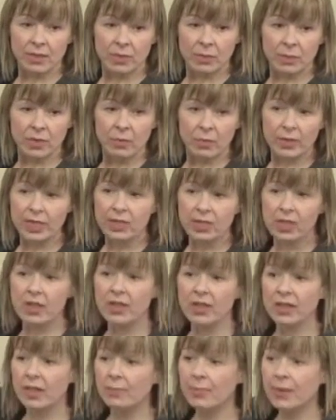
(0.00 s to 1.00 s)
when we
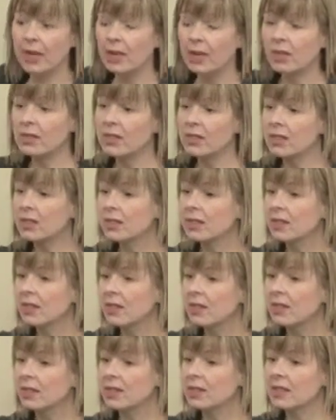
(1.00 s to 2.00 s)
talk about
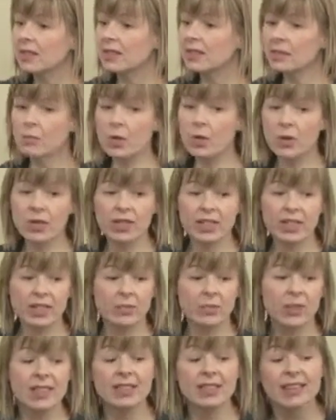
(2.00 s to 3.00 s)
this
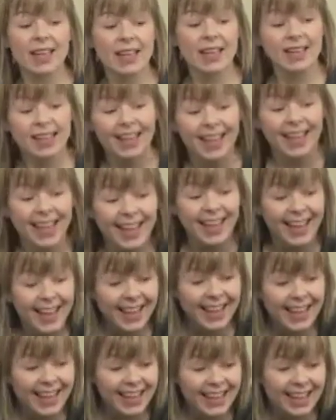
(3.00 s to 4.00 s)
morning, we say
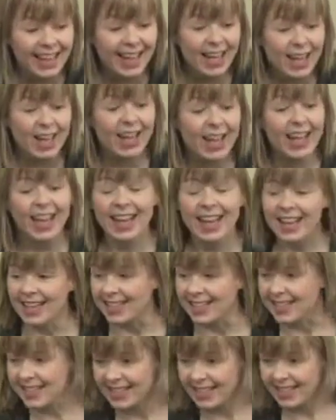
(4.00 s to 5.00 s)

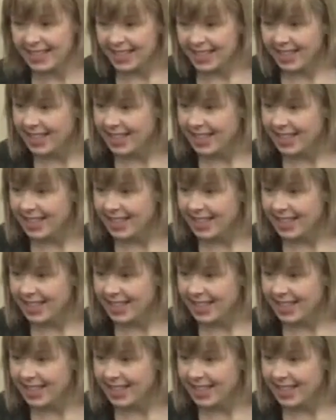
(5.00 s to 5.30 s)
ate.